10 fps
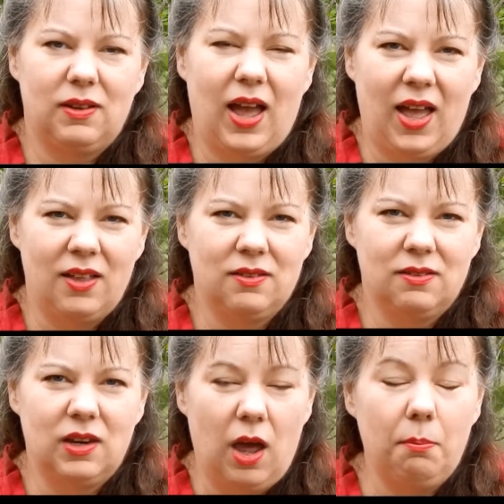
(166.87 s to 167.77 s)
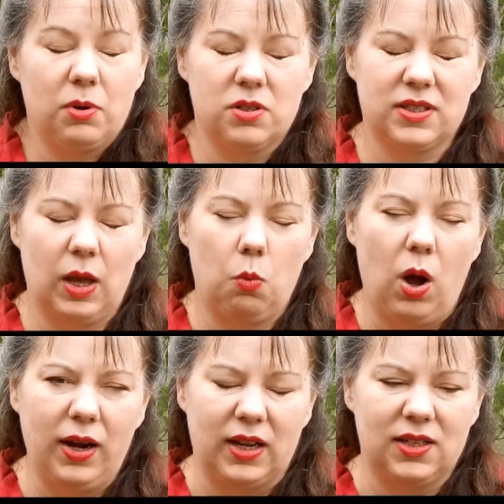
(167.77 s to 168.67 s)
at the numbers they
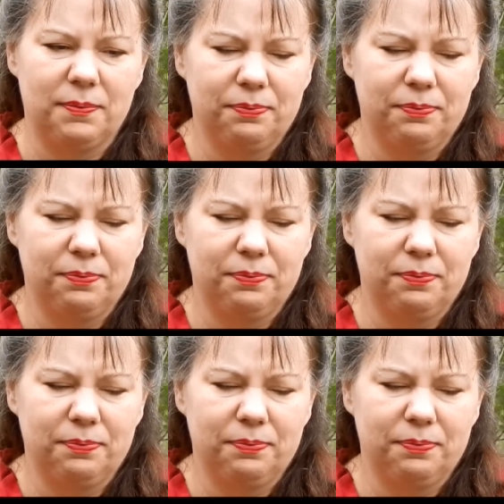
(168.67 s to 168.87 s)
wanted.